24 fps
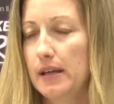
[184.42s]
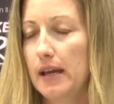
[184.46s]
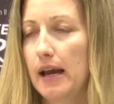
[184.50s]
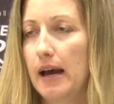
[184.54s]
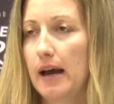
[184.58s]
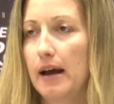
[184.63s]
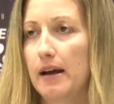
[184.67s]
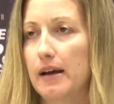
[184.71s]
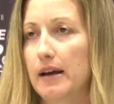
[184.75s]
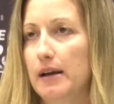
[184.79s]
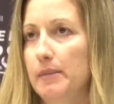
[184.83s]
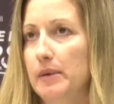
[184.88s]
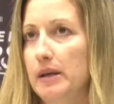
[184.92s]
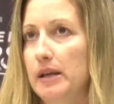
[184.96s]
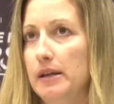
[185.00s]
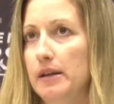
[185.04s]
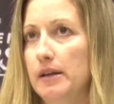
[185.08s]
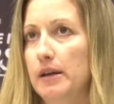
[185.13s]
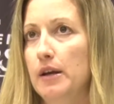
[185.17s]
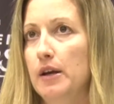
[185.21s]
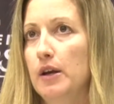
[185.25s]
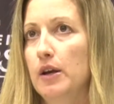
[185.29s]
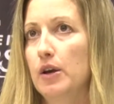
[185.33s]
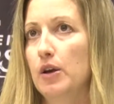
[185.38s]
Yeah, I
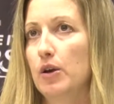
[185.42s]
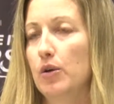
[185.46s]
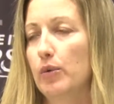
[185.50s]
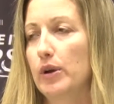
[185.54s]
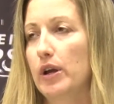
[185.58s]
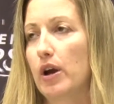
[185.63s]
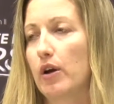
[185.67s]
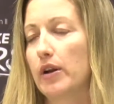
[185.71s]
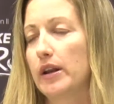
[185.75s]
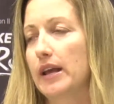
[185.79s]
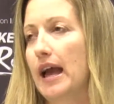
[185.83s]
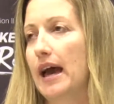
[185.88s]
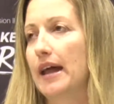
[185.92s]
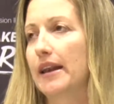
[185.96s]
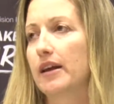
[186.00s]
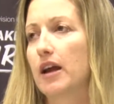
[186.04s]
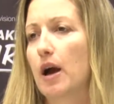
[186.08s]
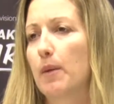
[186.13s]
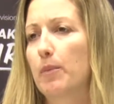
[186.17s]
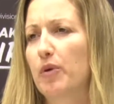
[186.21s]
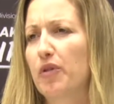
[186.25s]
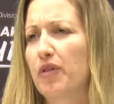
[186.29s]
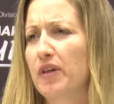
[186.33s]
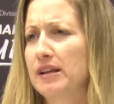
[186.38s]
mean, we already had a
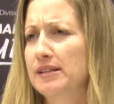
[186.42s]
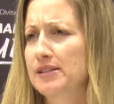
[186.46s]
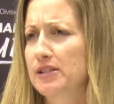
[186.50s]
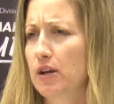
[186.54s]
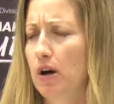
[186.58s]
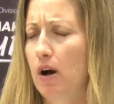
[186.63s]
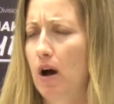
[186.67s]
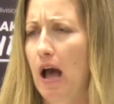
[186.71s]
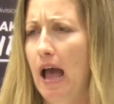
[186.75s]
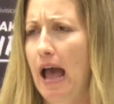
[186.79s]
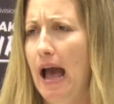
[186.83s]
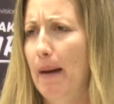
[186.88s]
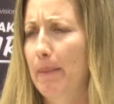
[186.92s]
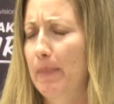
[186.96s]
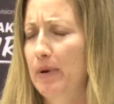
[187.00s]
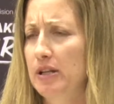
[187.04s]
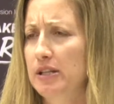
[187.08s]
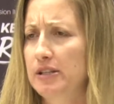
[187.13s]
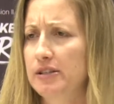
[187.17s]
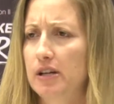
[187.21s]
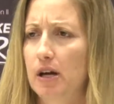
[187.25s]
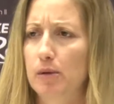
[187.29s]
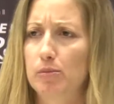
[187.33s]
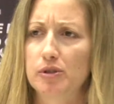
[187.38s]
couple things go happen
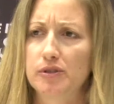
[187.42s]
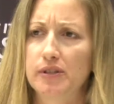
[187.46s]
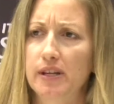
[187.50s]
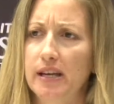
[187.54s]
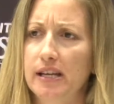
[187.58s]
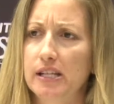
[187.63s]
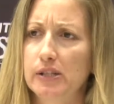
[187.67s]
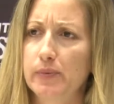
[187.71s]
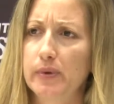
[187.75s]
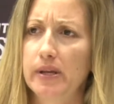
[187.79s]
in double day.